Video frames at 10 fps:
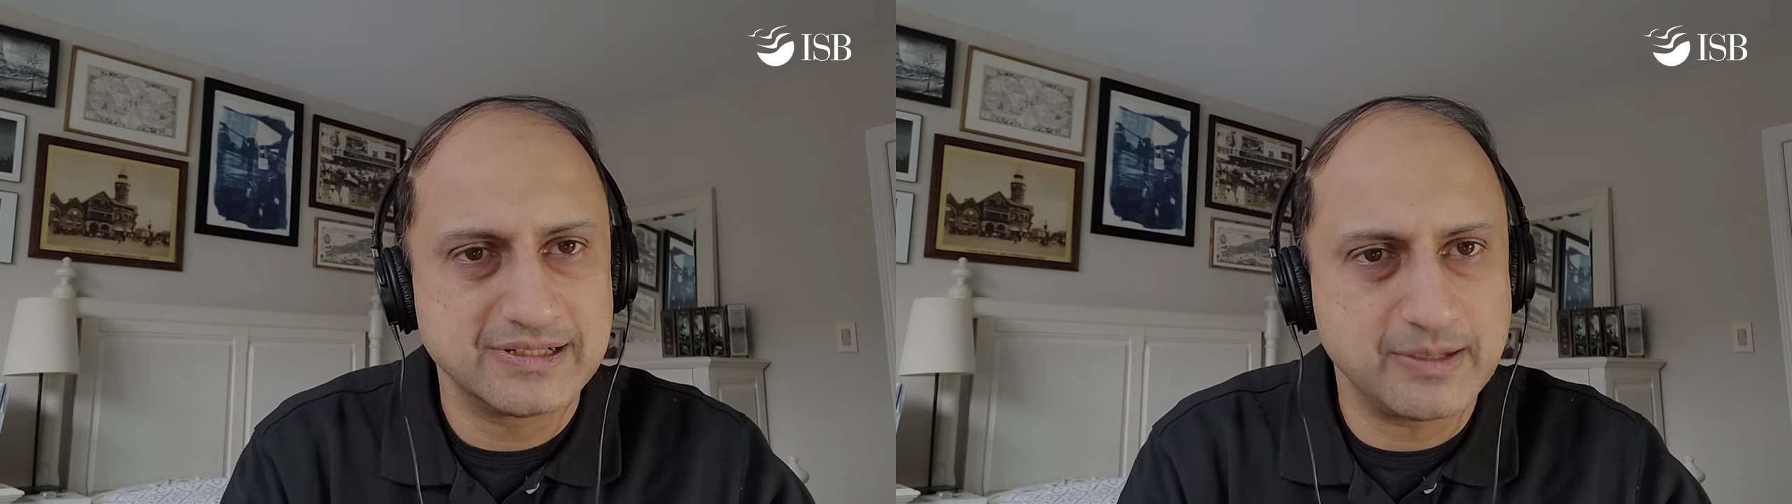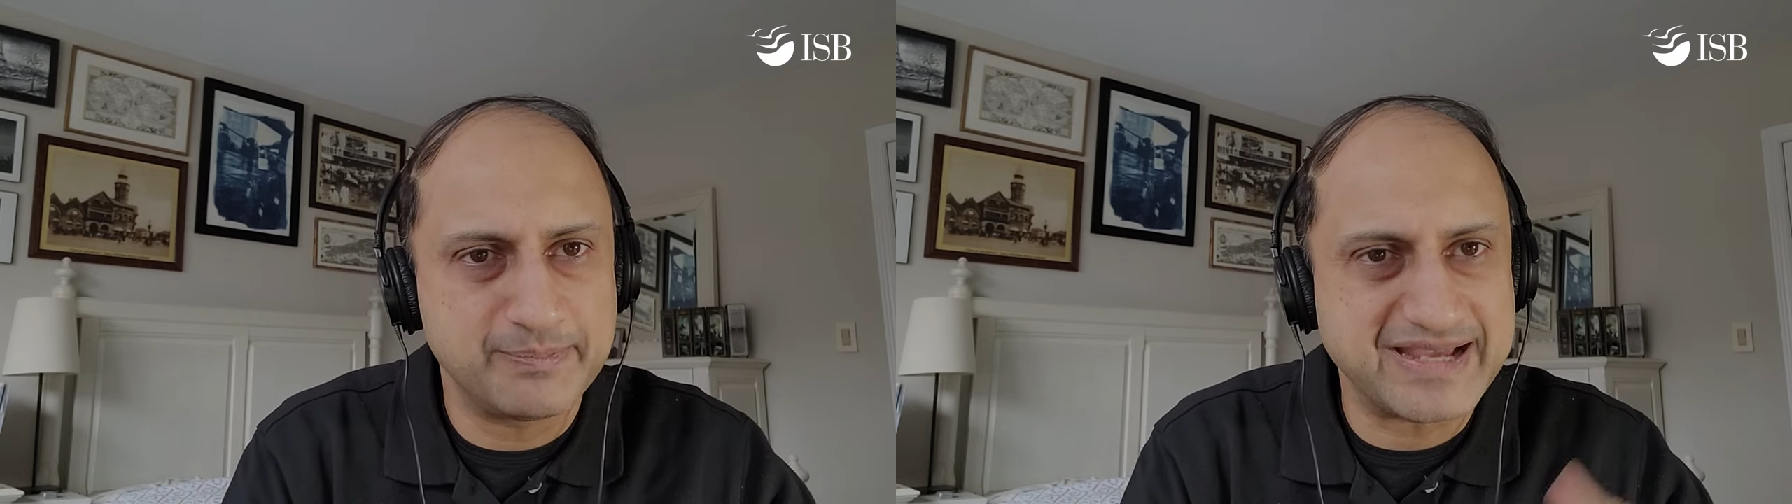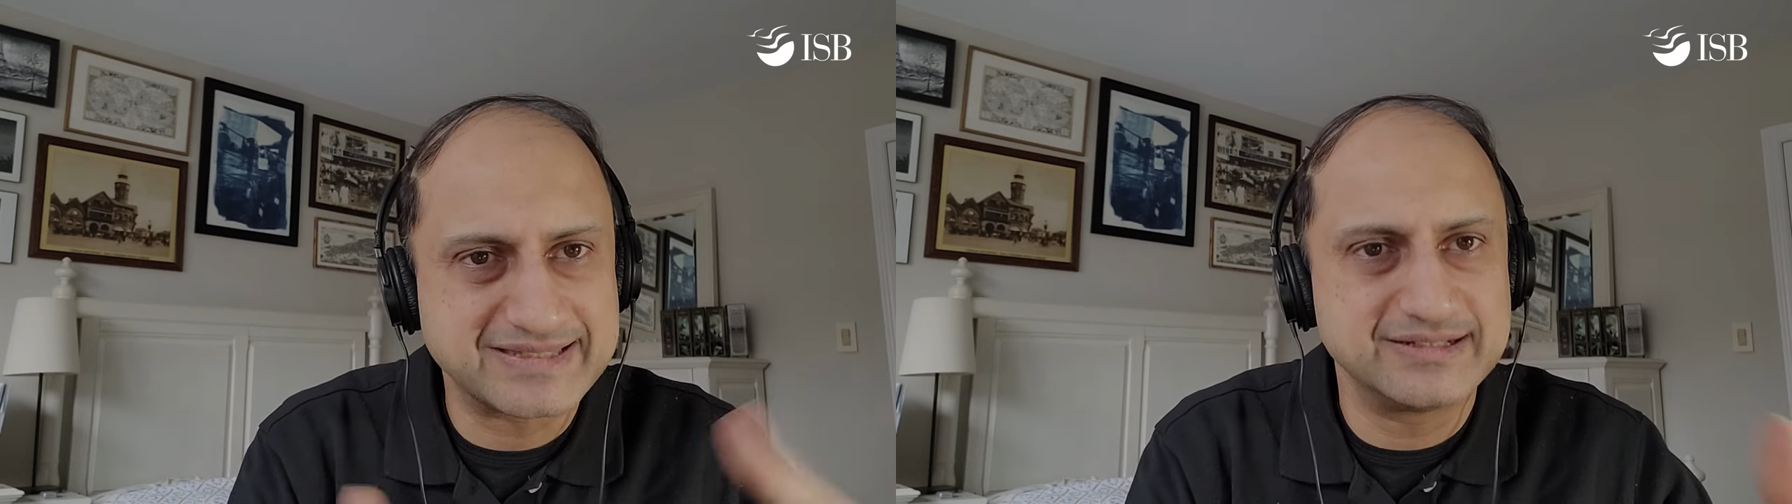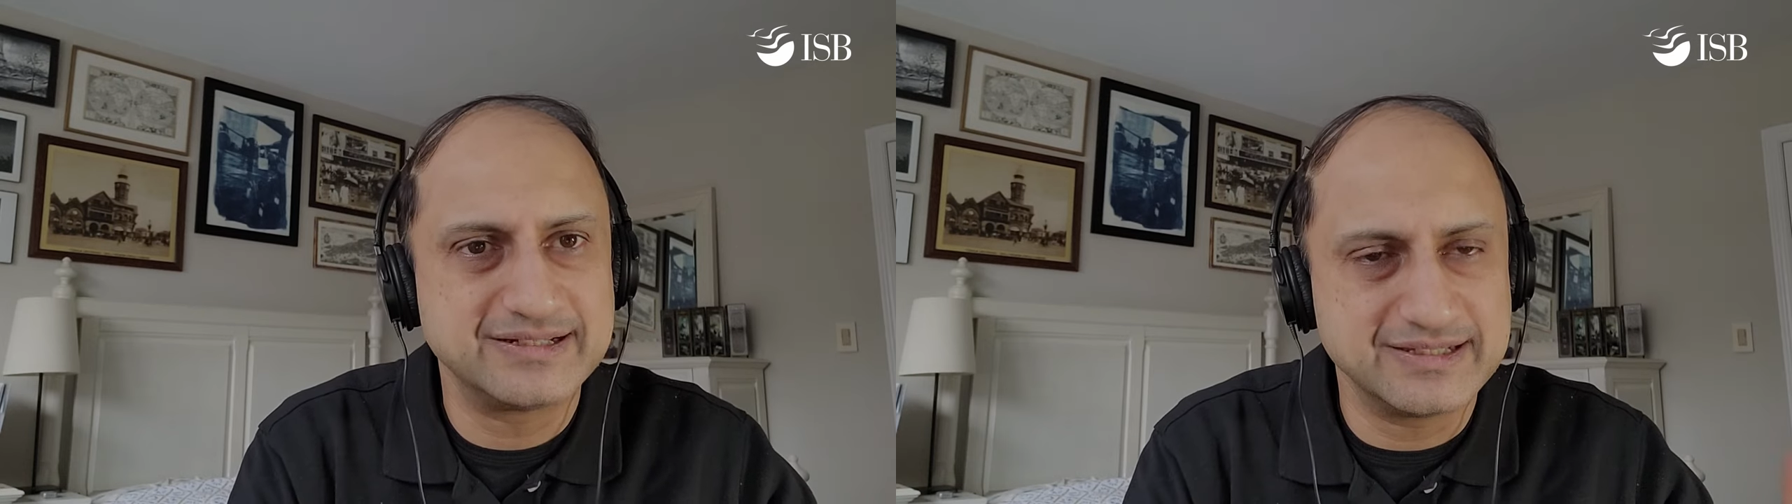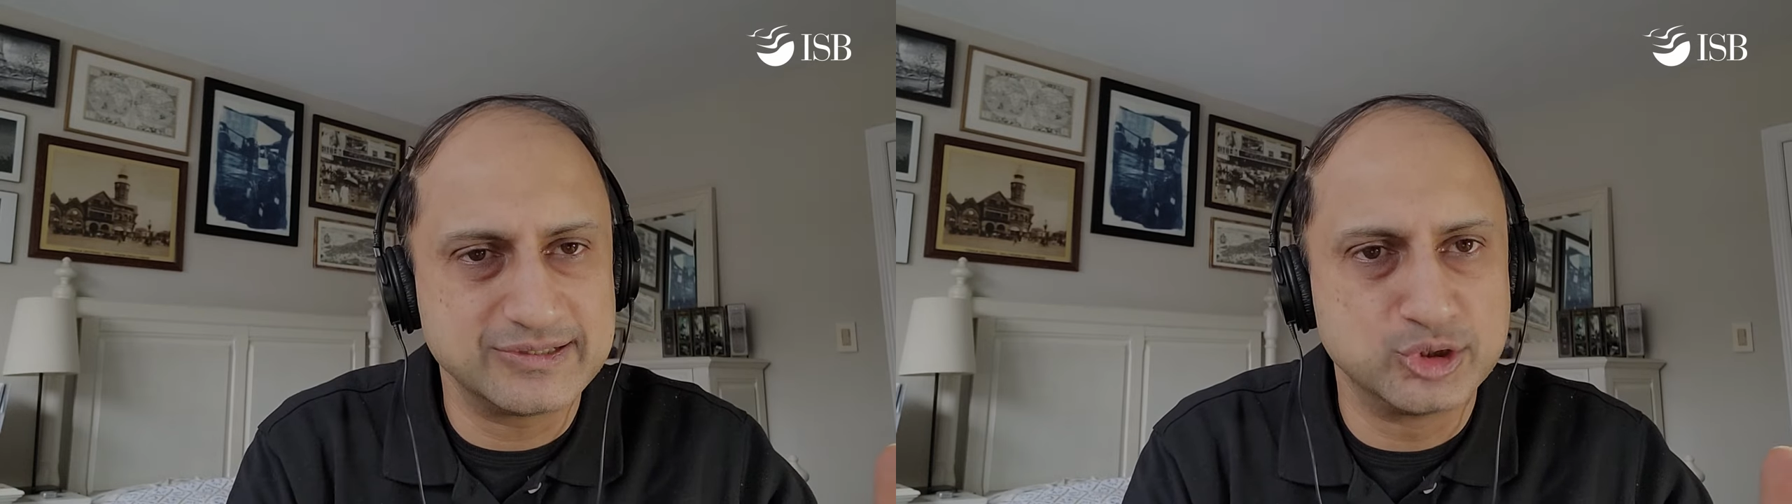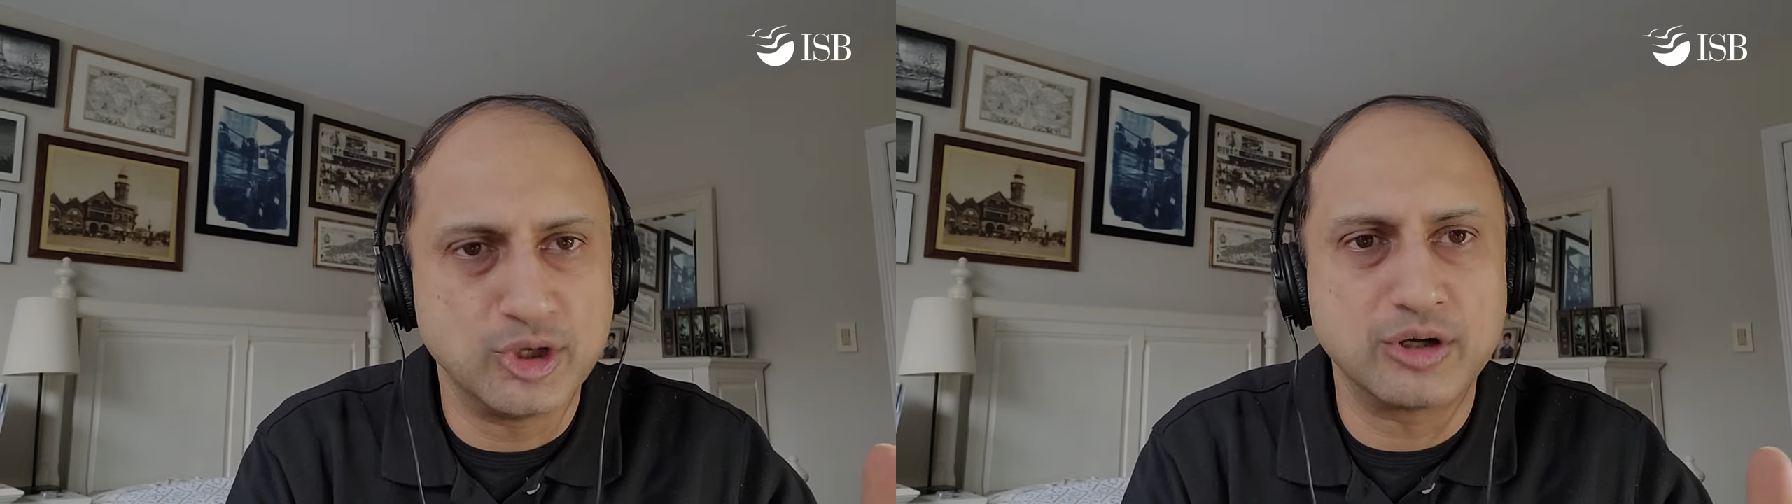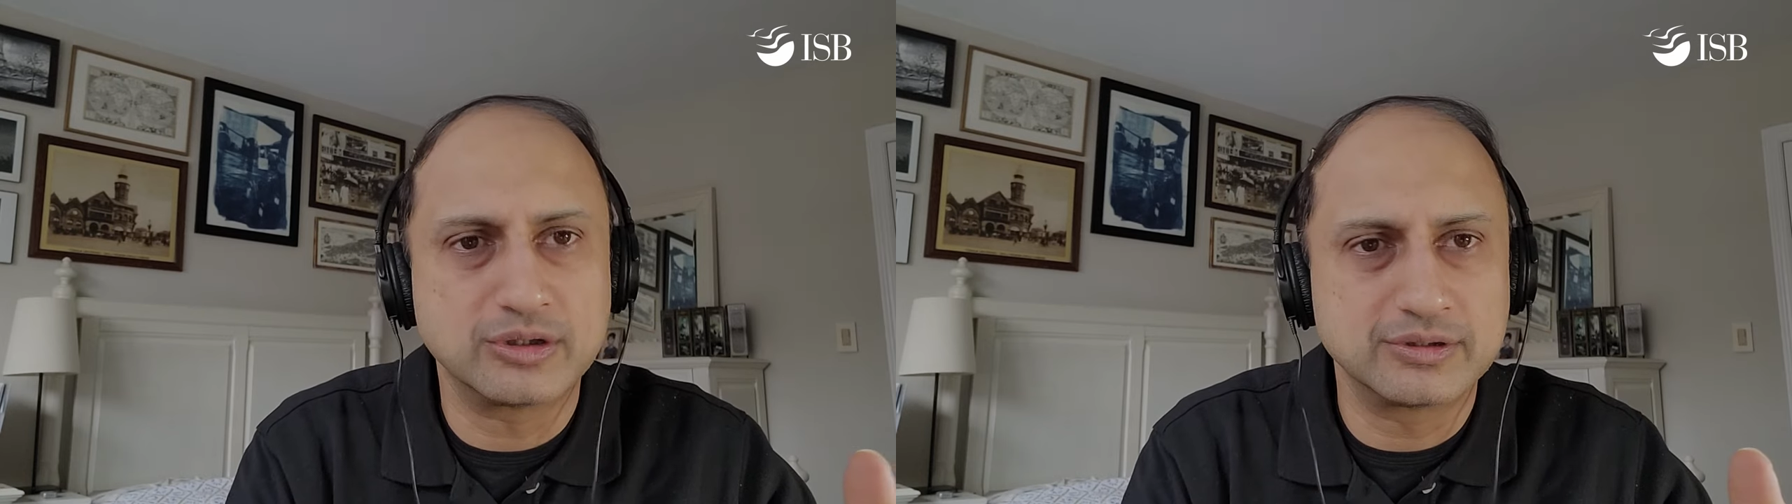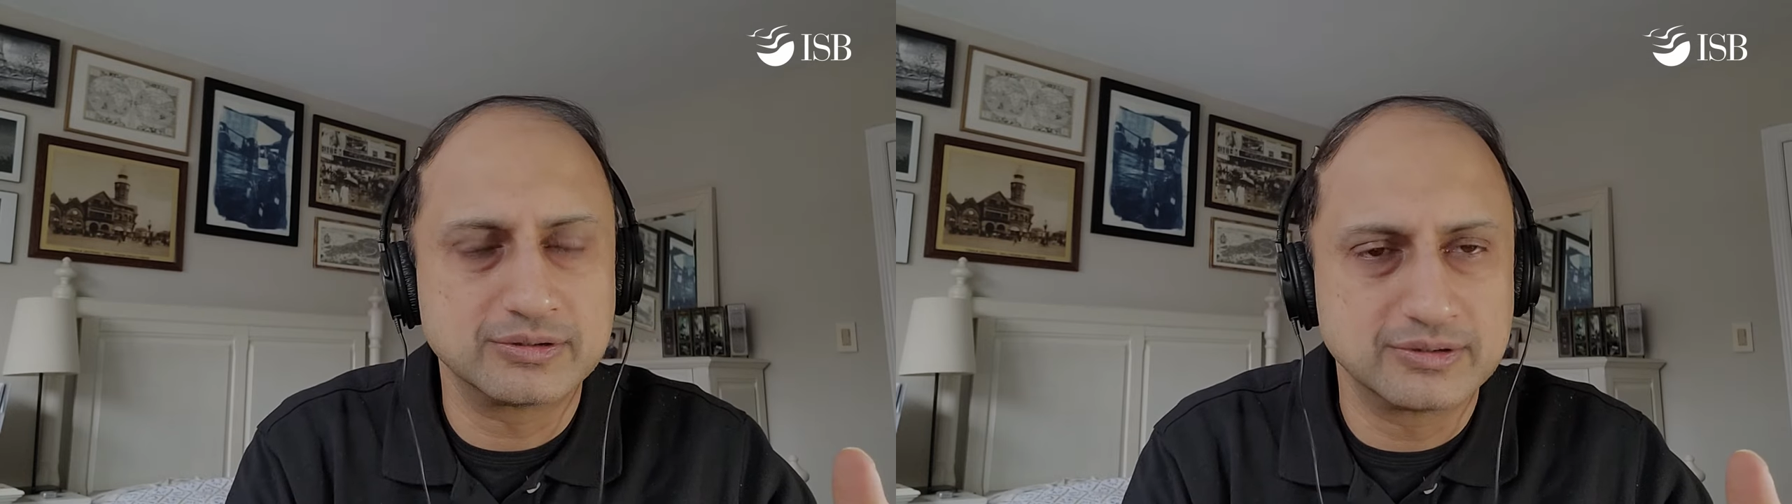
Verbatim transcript: capacity is not